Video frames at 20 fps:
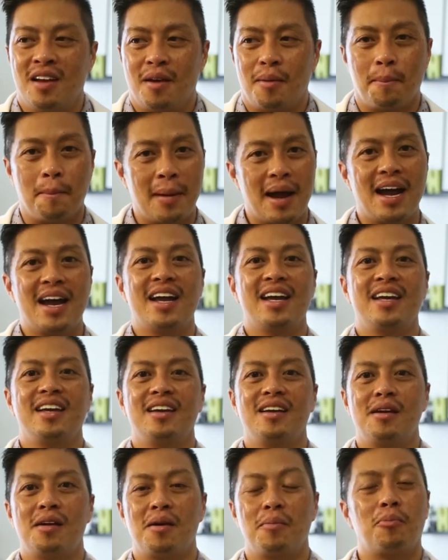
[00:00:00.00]

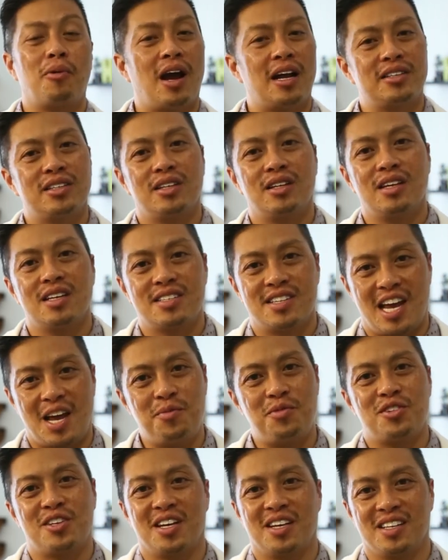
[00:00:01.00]
my practical
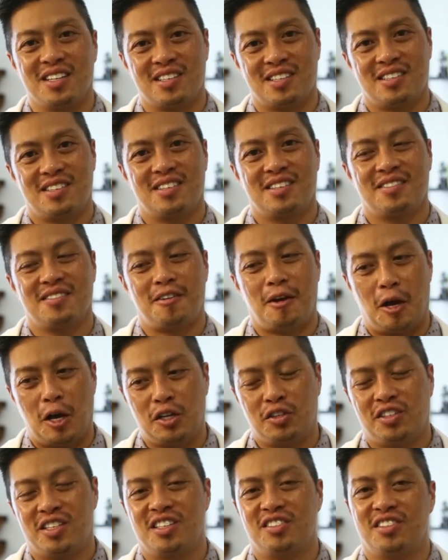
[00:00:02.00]
exam skills, the
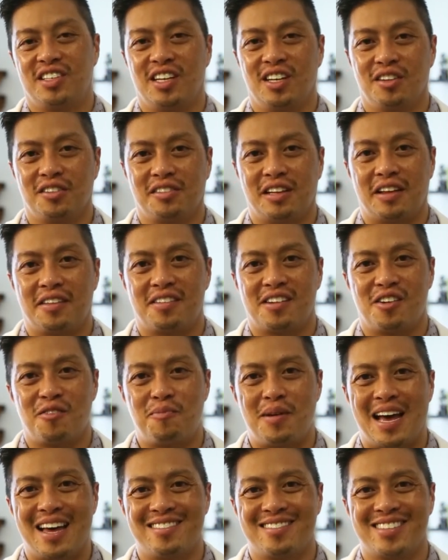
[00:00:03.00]
OSCE skills now that I've
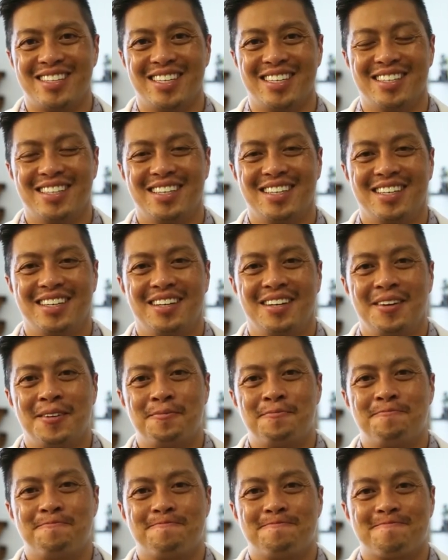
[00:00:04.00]
passed it.
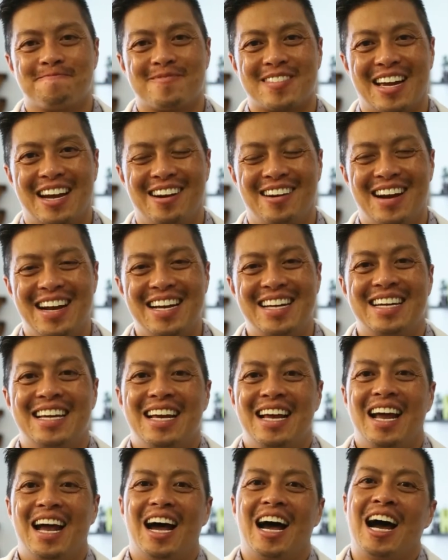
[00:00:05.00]
All right,
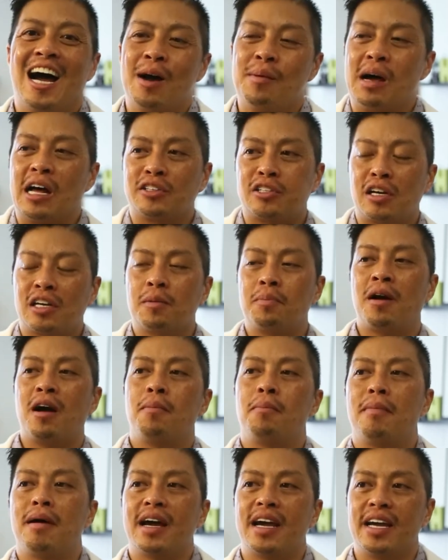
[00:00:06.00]
um, I'll talk
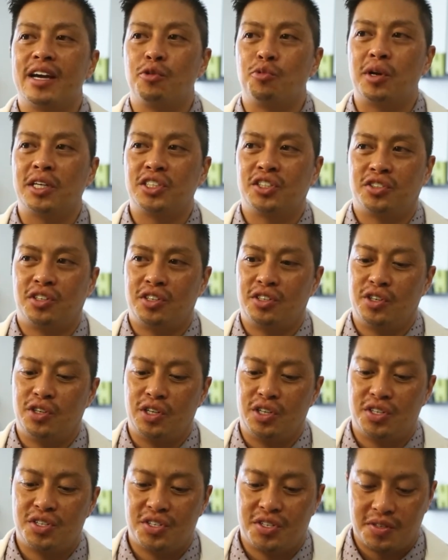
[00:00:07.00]
about my registered
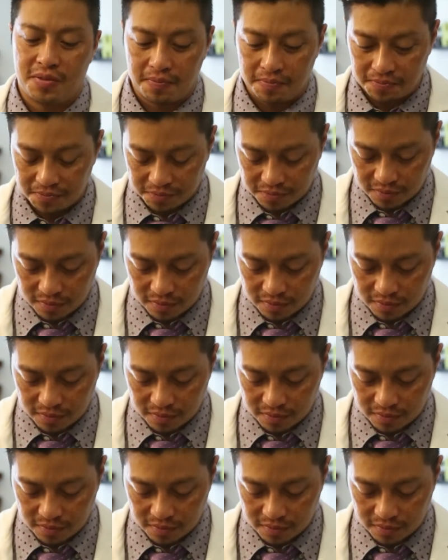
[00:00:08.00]
nurse